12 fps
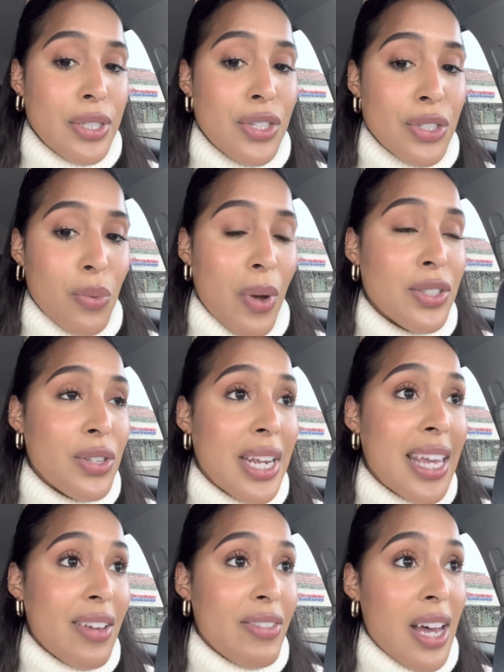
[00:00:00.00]
He just wants you to
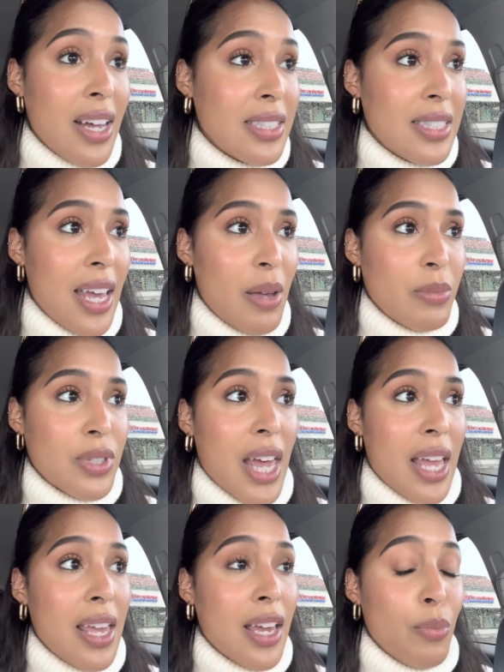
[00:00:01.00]
give it unto him so that
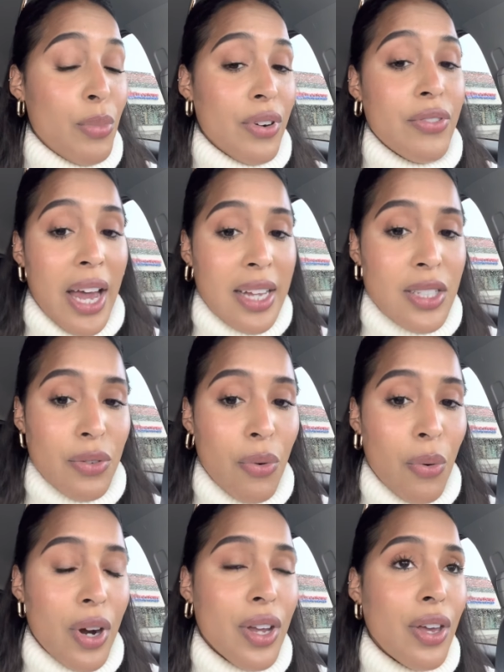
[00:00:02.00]
he can perfect it
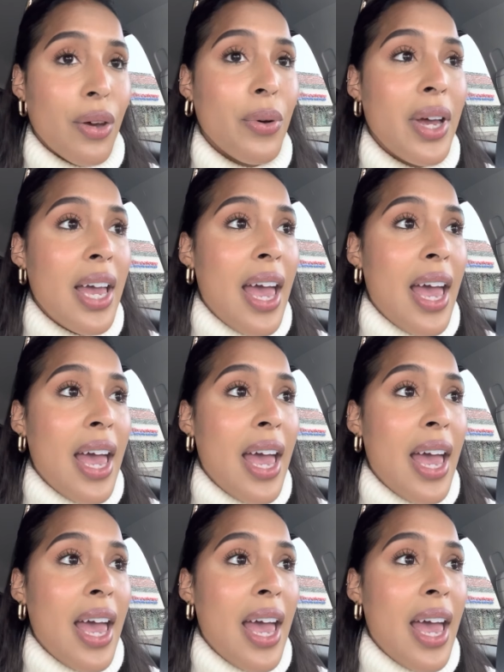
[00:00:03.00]
for you